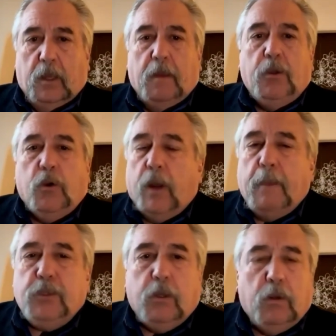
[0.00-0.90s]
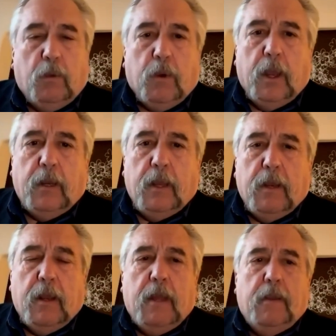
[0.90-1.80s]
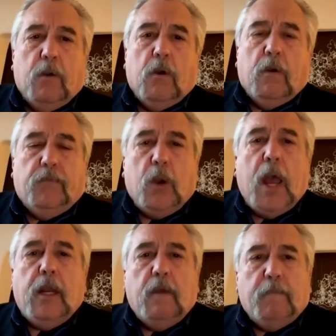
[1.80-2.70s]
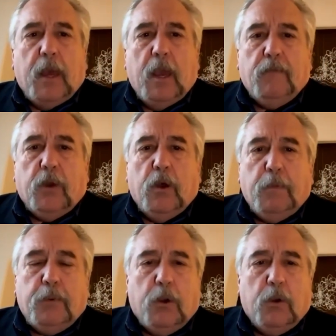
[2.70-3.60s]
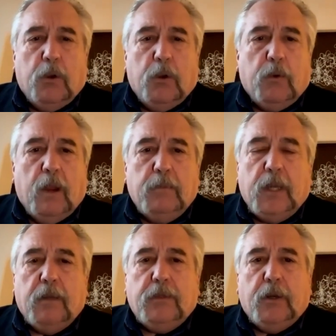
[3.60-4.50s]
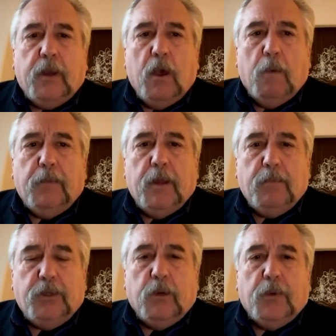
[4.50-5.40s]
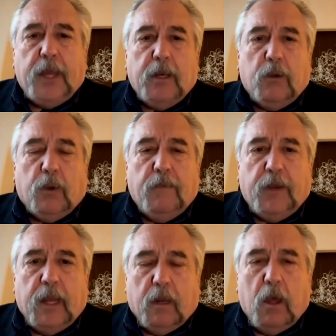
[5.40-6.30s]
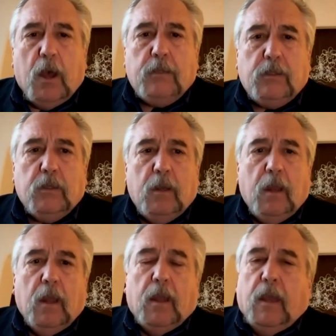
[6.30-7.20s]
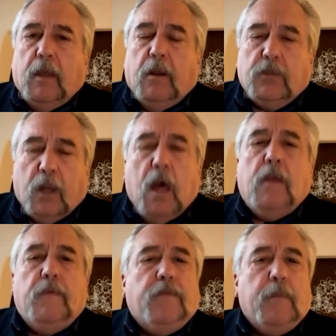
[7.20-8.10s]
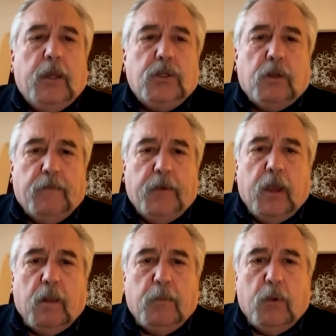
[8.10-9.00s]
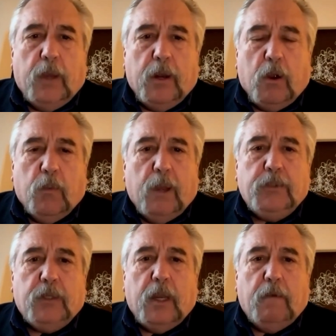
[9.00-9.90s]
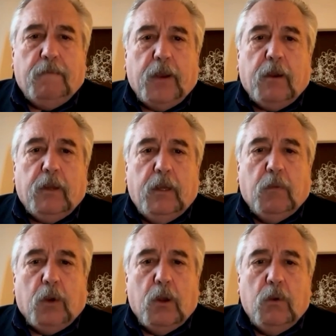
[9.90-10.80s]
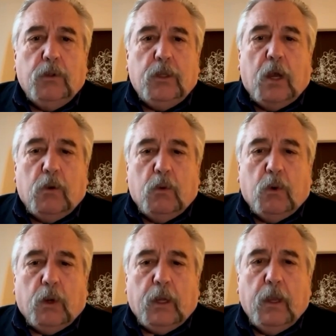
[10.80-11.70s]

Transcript: You're absolutely right. And, and there are a variety of behavioral health programs out there to help them deal with that grief and that loss. And there's a lot of information available at our website, firehero.org.